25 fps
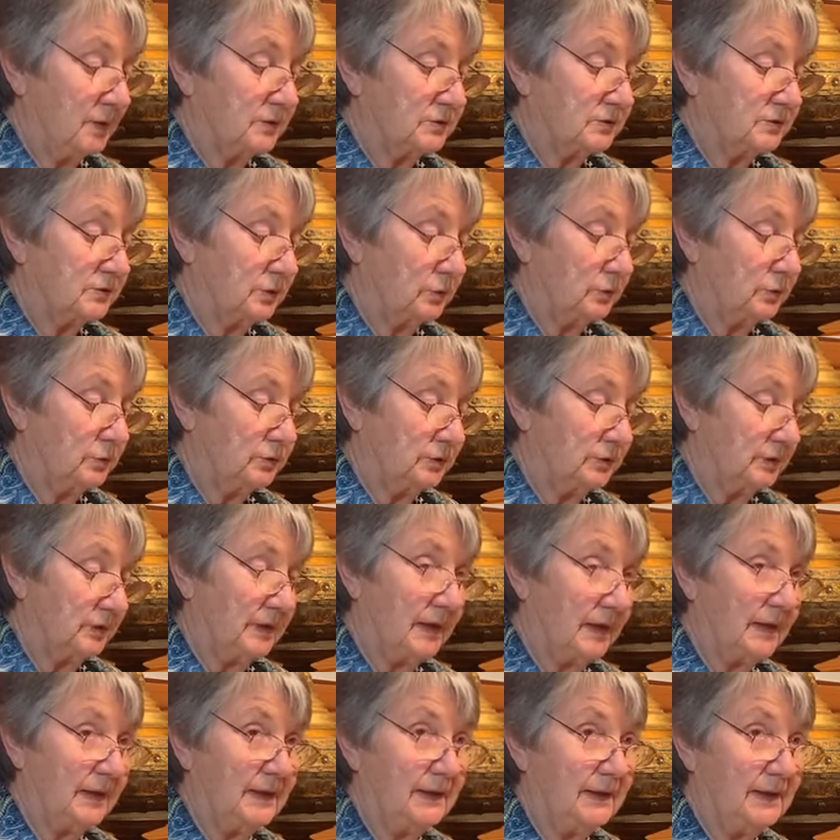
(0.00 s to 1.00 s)
So
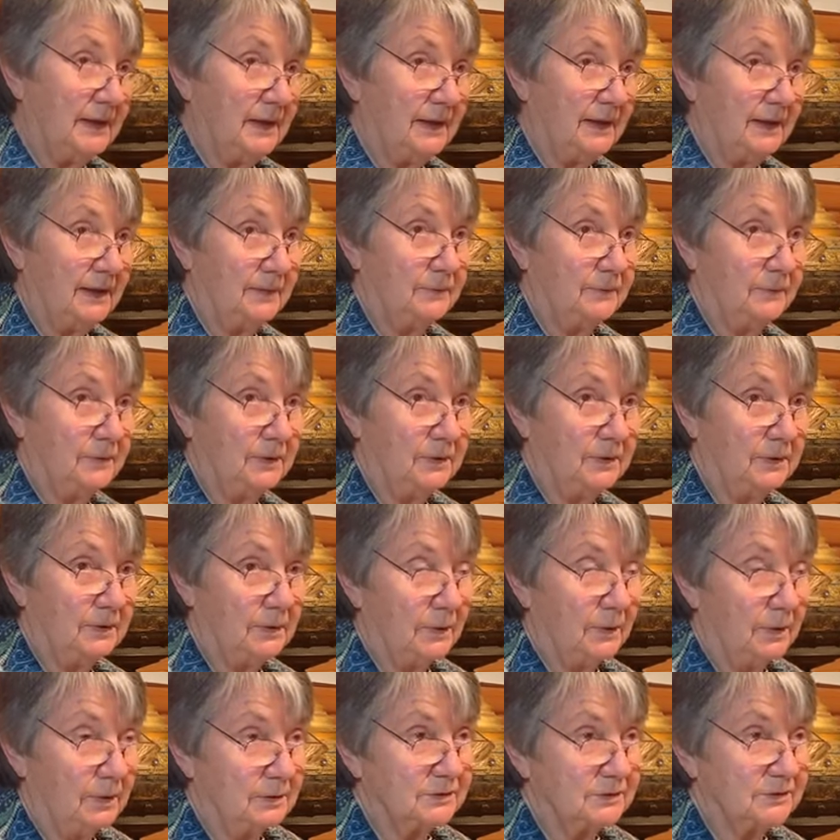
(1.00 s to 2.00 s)
tonight I will
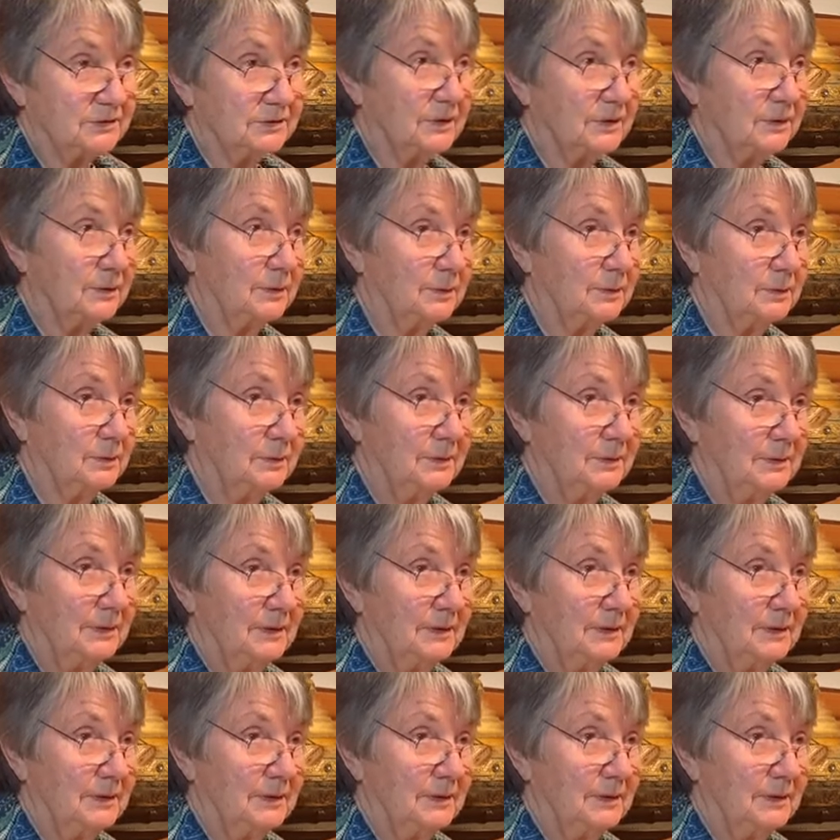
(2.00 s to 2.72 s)
also